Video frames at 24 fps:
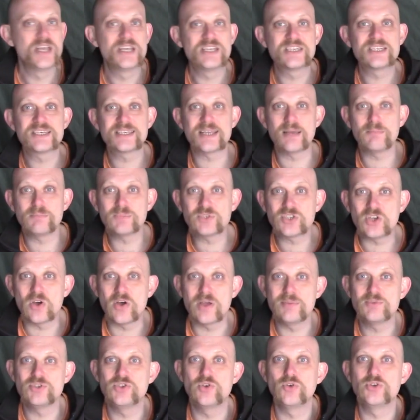
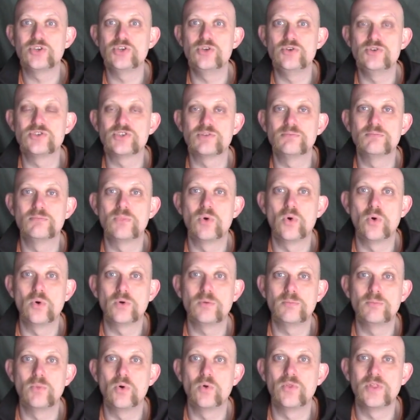Sometimes you'll use them
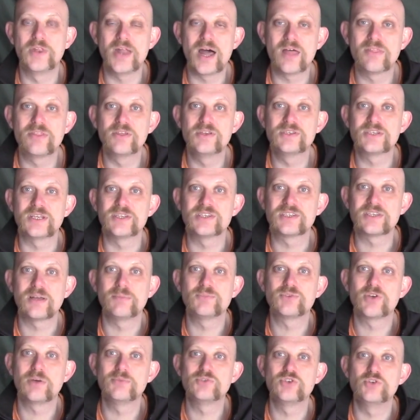more than others, and
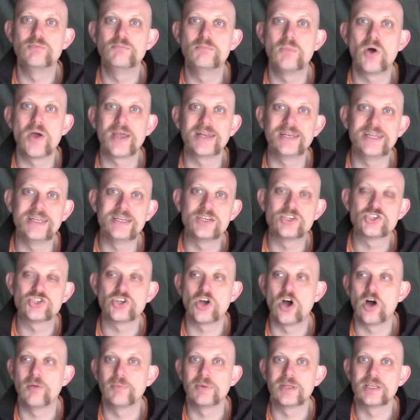sometimes you might need a
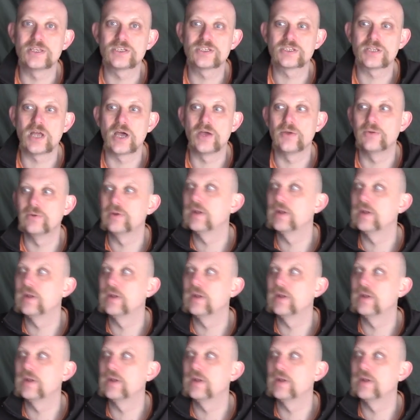sharpening stone.